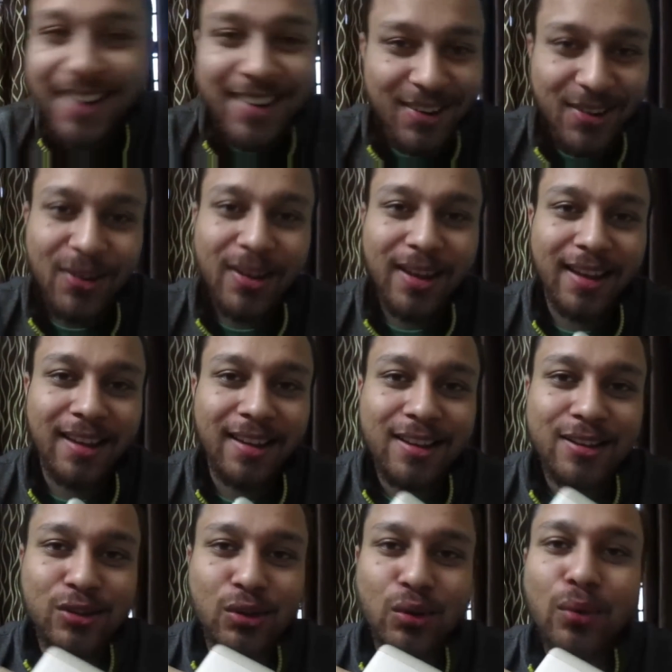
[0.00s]
okay
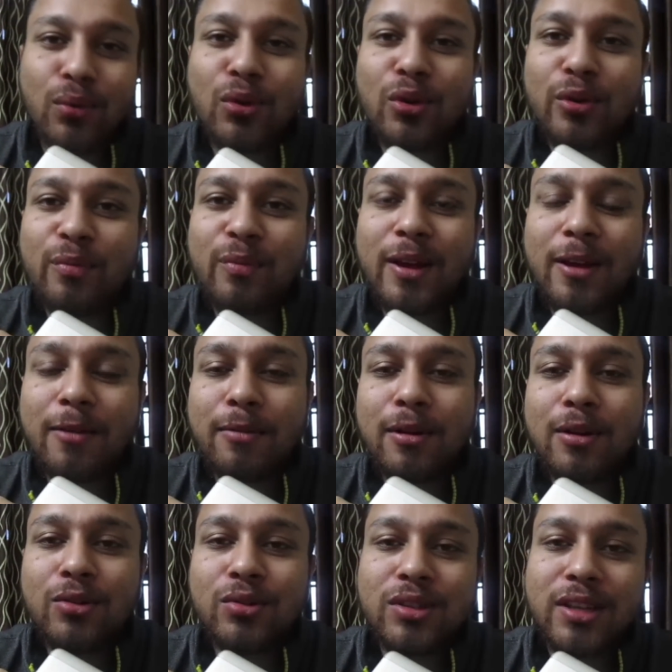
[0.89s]
so you won't be
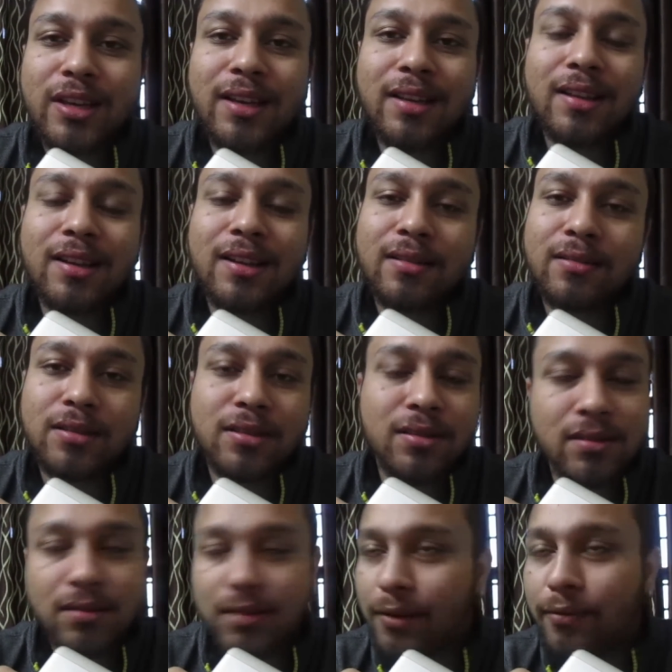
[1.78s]
able to see the
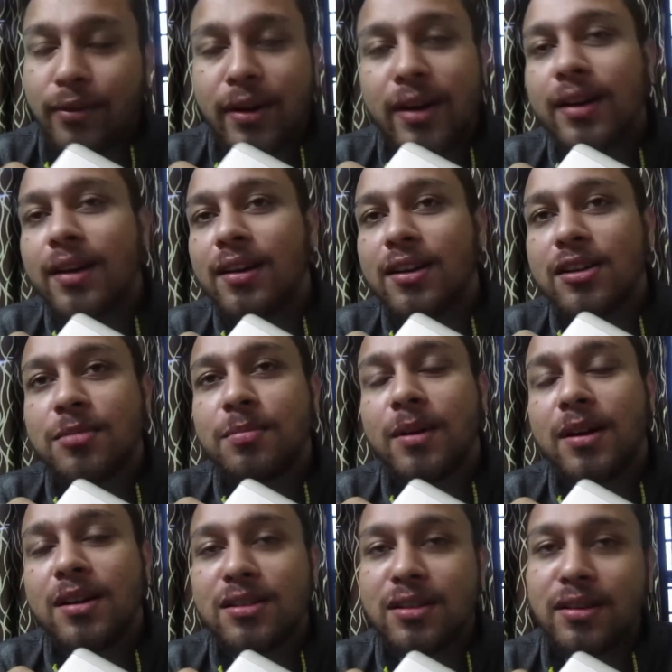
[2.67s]
different colored
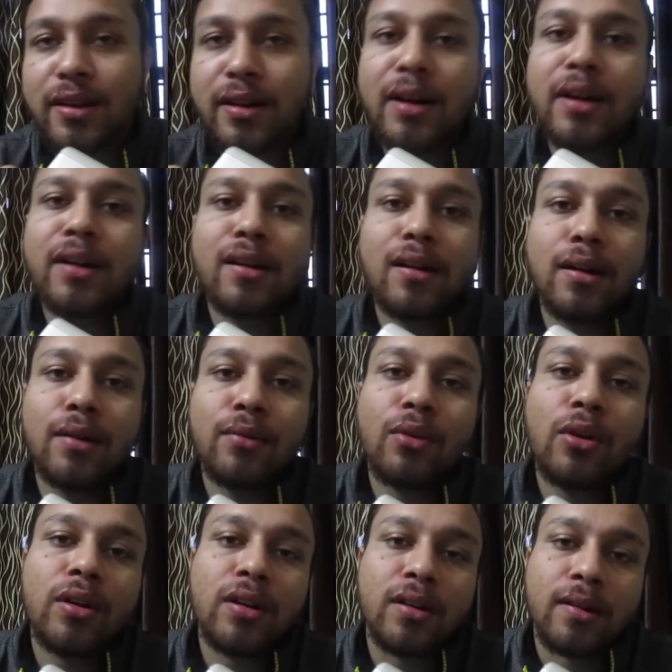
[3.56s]
sponge in a red colored
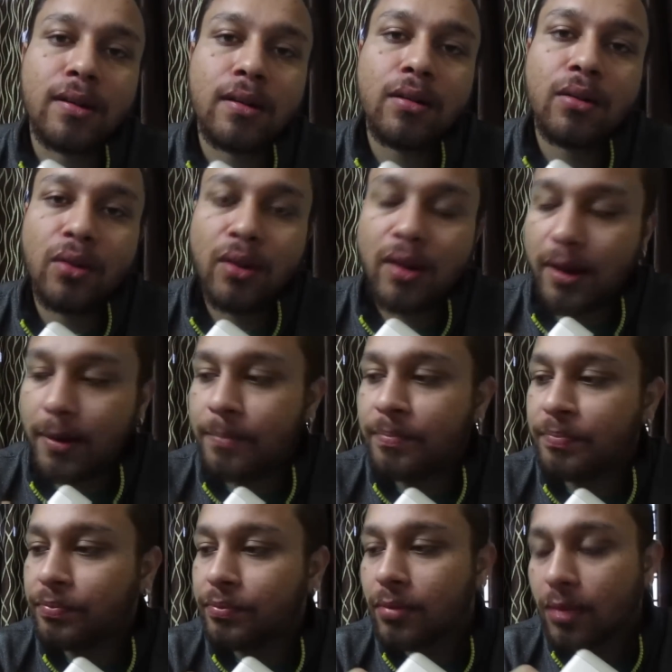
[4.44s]
water okay
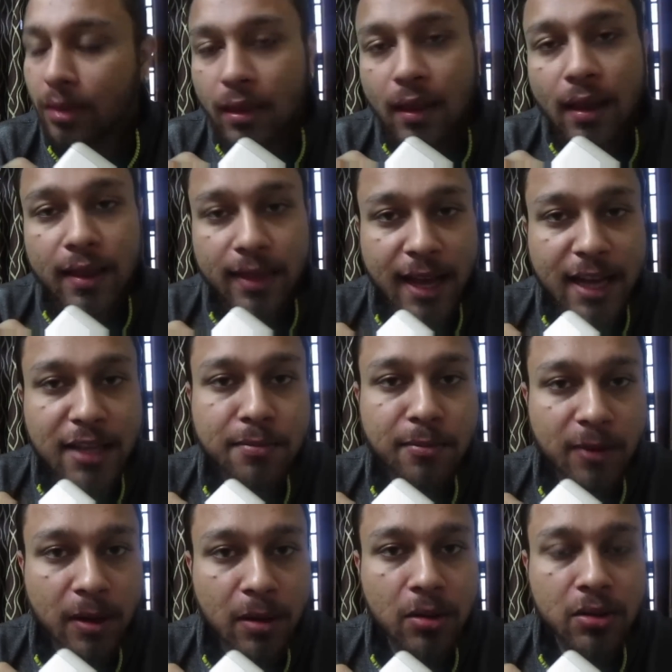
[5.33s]
that's
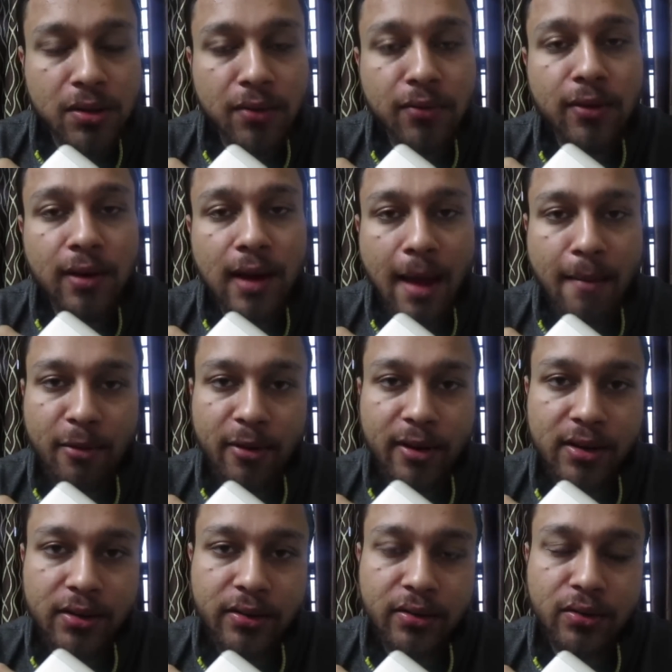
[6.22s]
because of
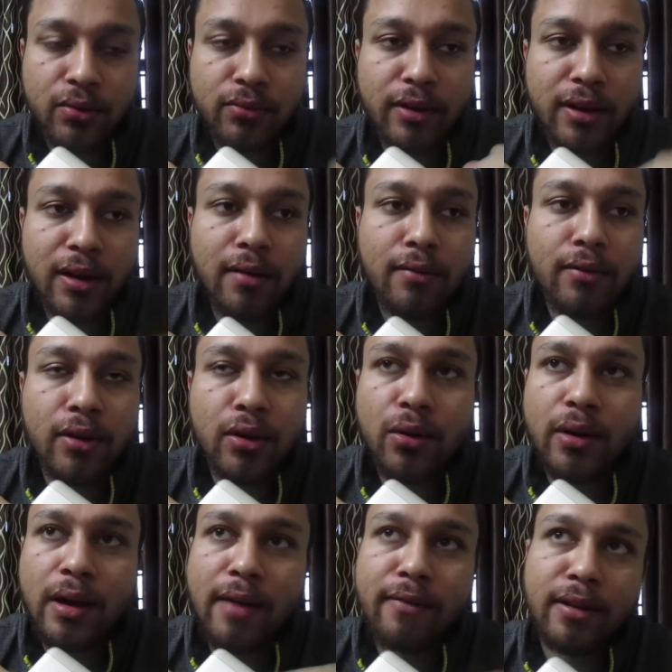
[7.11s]
collaboration so whenever
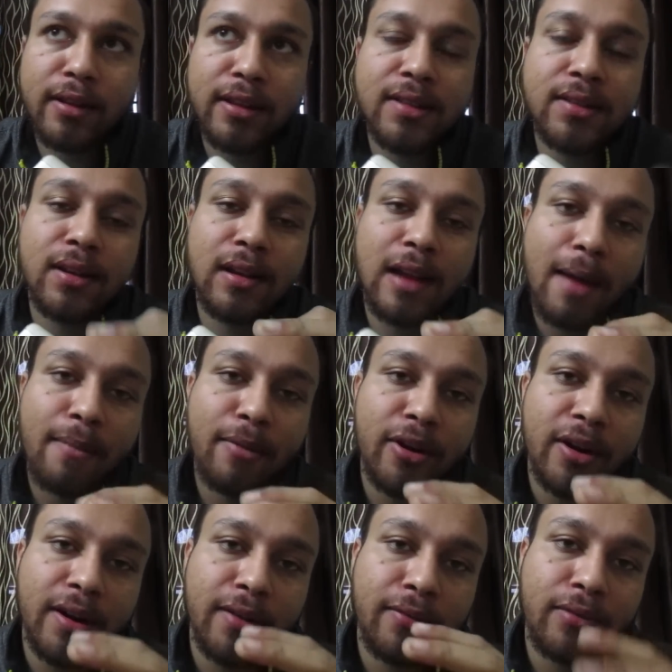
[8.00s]
you're having this
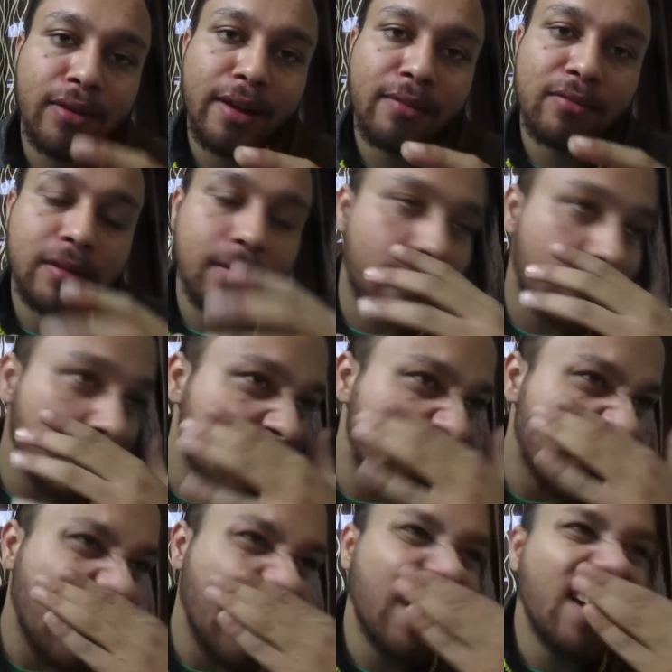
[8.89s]
collaborative frame someone is
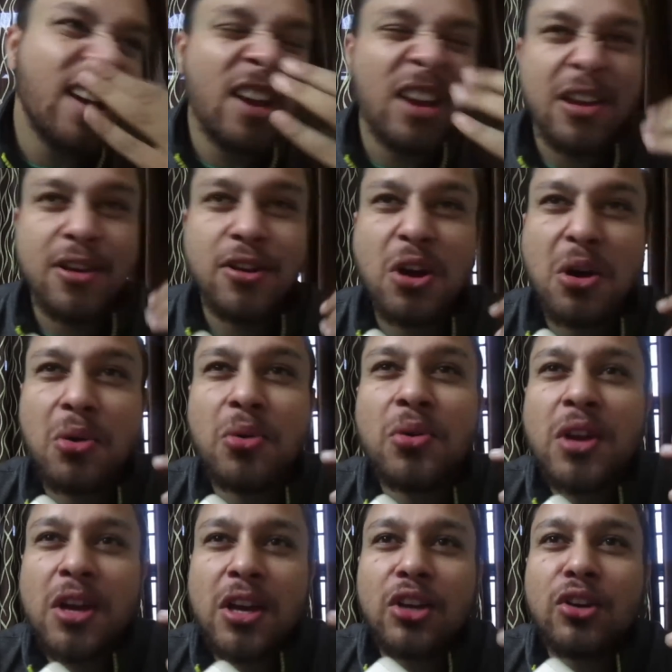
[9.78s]
like you know
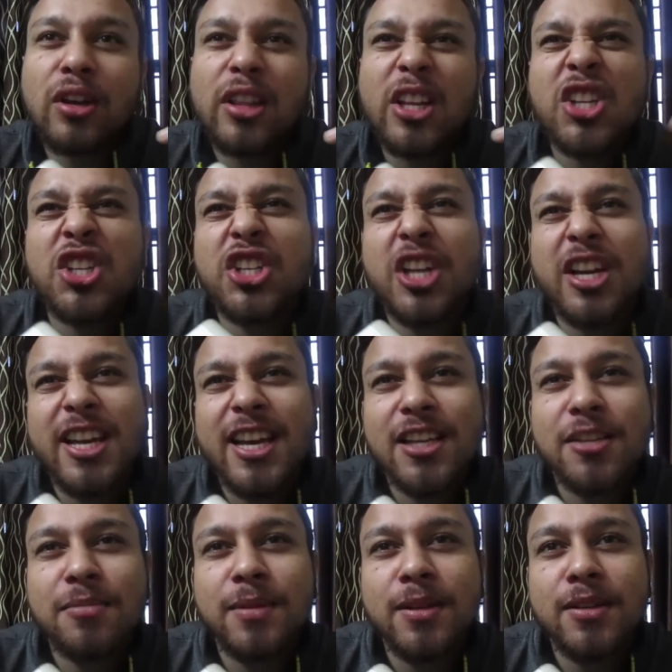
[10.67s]
you're the
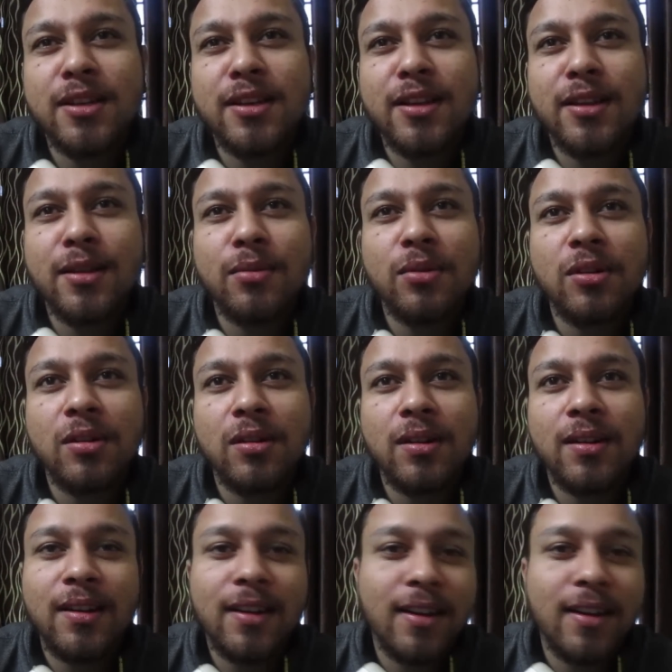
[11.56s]
shittiest person in the world